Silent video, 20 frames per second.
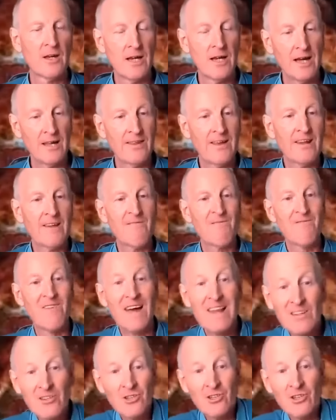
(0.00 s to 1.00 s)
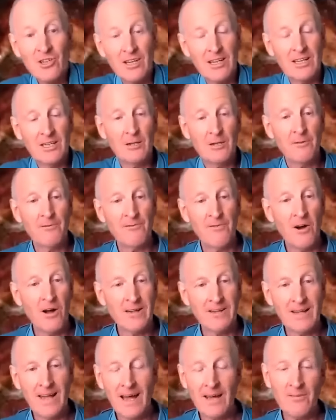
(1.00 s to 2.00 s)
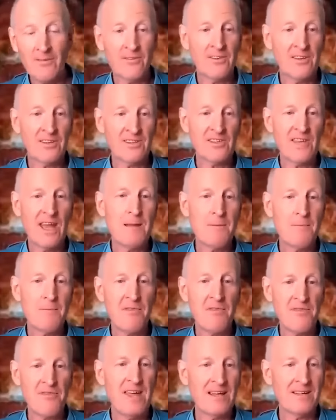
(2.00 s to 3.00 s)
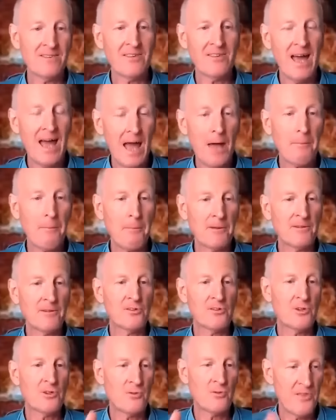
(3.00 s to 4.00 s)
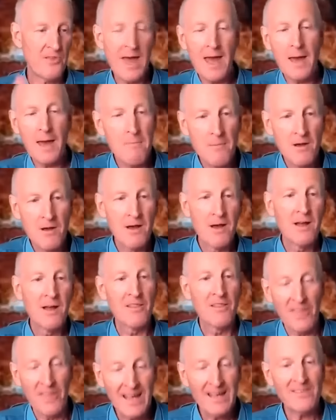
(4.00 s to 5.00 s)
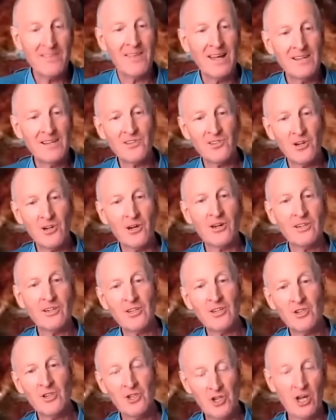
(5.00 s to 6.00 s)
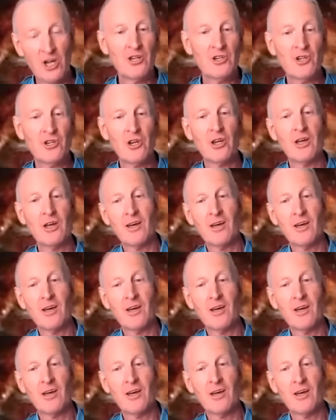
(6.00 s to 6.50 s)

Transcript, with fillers: and then eventually you find out that the same thing that happened to them, they then started to judge